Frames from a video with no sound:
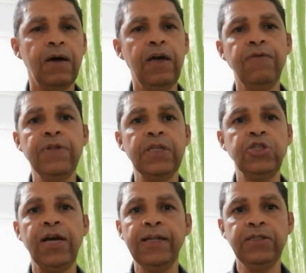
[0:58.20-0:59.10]
However, the
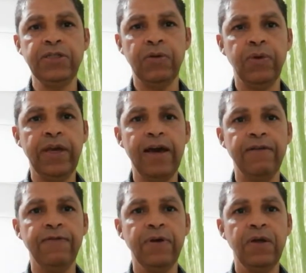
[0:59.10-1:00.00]
challenge that we
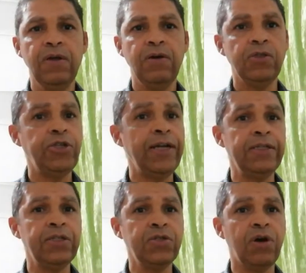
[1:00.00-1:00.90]
have are
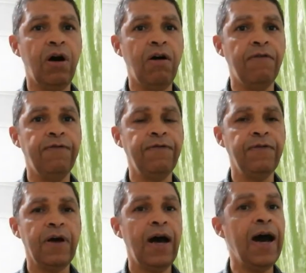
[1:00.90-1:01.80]
challenges
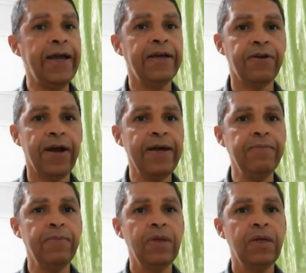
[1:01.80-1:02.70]
of high
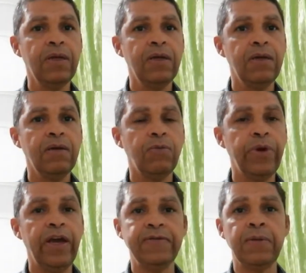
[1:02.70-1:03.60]
crime.
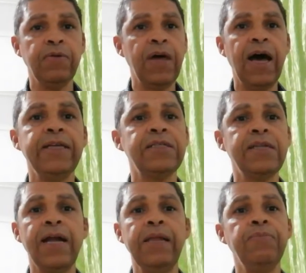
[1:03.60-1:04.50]
We have some of
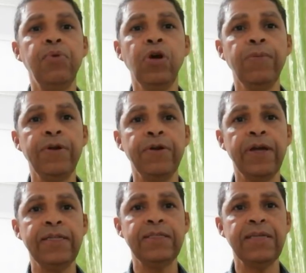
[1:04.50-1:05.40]
highest unemployment
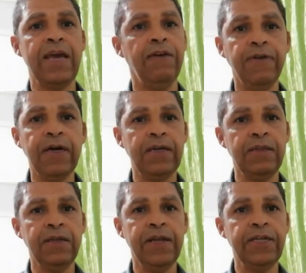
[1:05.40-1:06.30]
rates ever
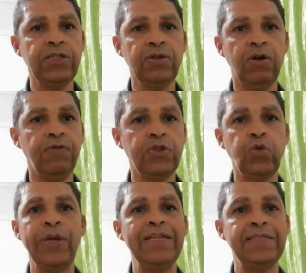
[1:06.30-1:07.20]
in the nation, over
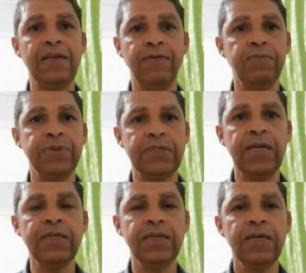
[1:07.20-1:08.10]

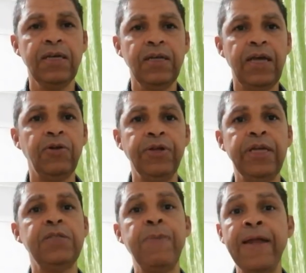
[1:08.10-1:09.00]
27%, and on
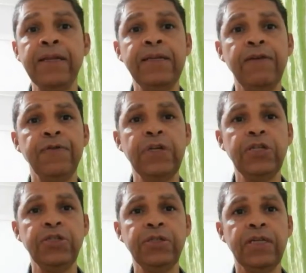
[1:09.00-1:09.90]
the expanded
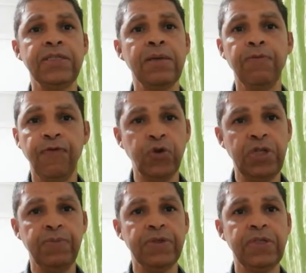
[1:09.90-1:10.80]
definition, at some
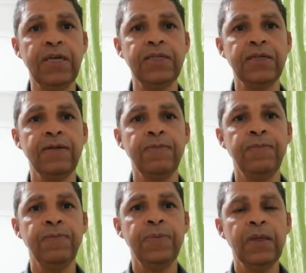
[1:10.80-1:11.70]
40%.
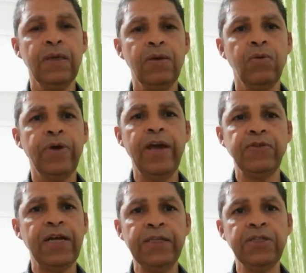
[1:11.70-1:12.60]
We
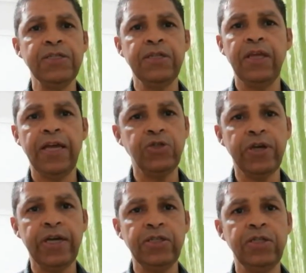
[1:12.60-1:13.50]
have challenges in the
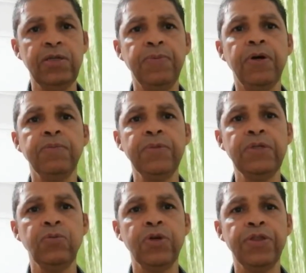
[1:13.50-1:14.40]
education
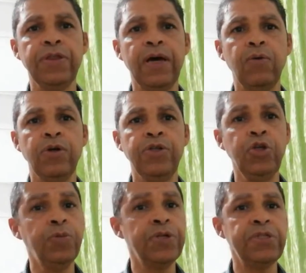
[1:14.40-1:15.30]
department, with our
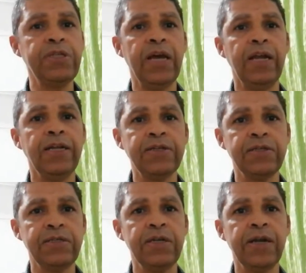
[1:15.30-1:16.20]
numeracy and
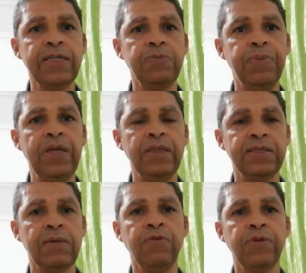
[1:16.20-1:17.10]
literacy rates being
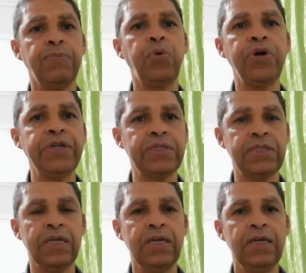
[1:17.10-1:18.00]
some of the
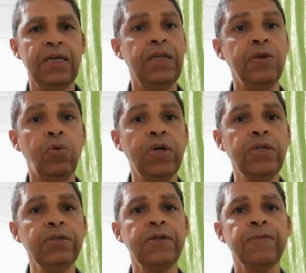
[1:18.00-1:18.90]
poorest in the
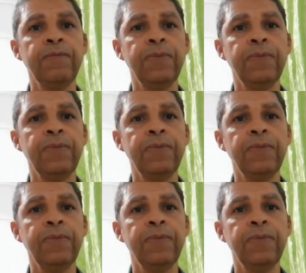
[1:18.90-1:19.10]
world.